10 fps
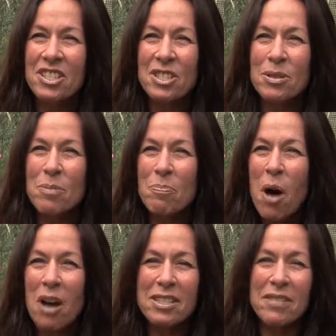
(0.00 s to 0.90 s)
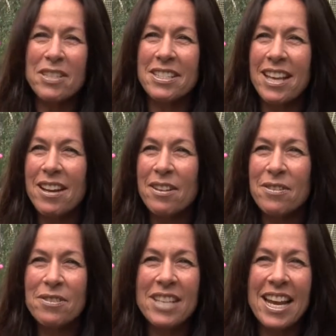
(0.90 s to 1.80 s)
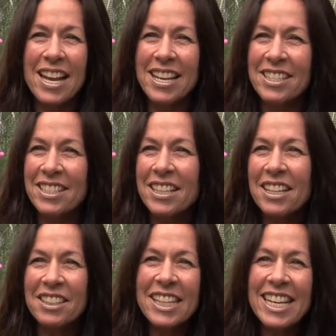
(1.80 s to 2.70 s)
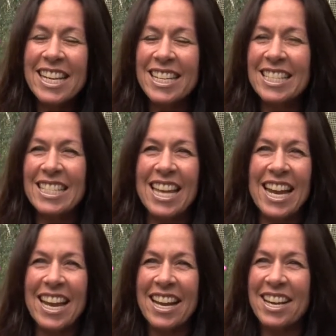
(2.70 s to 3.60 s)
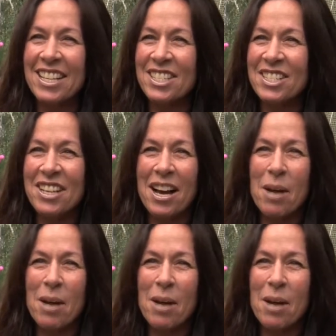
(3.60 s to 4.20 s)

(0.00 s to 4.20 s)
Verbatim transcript: just positive incentives and leads and